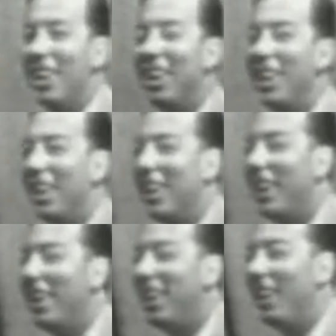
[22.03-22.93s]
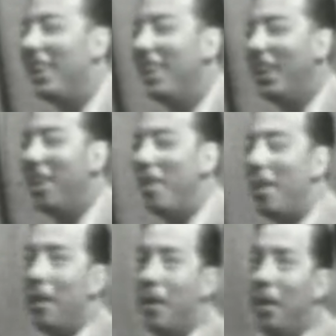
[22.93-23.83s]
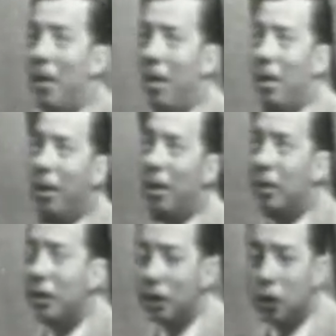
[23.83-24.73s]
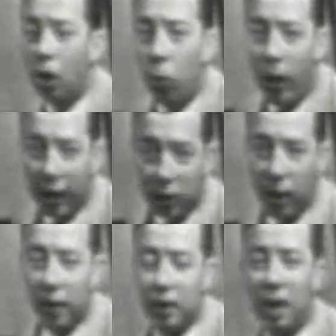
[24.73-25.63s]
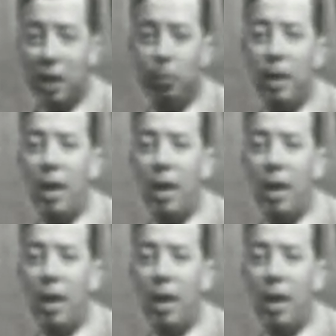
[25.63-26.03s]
is called "Why Try to Change Me